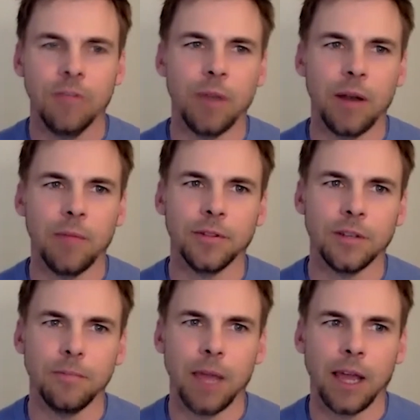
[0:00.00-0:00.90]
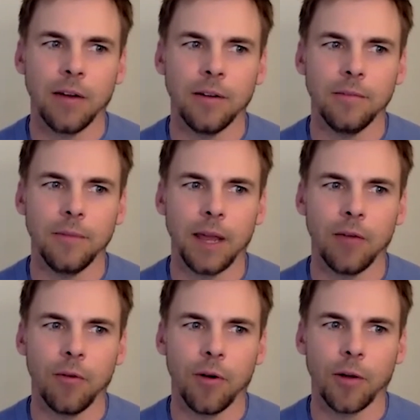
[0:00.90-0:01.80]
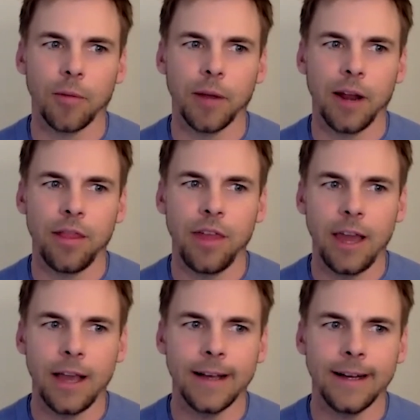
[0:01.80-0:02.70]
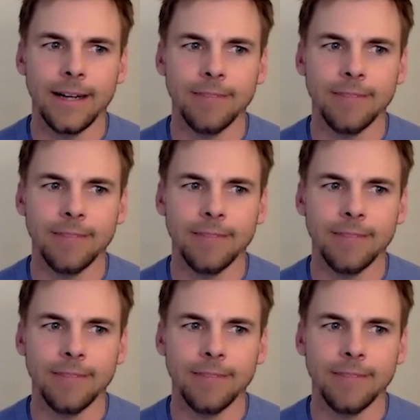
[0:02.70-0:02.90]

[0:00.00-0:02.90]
been able to make it work. But I think,